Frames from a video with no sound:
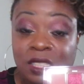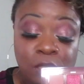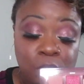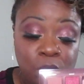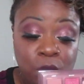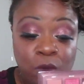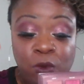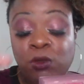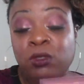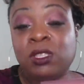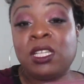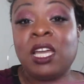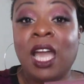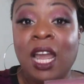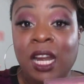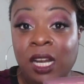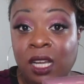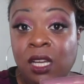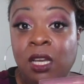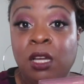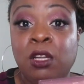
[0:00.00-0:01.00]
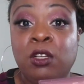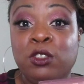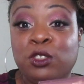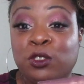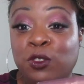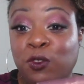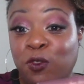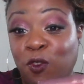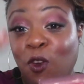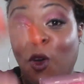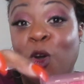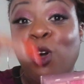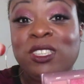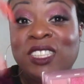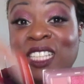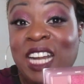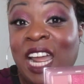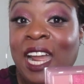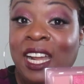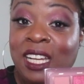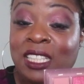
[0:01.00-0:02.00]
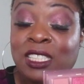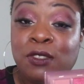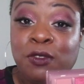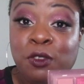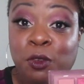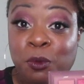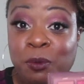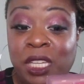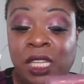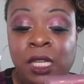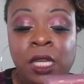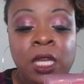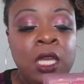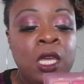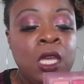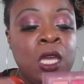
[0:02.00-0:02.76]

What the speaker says: Those kind of colors fall next for me.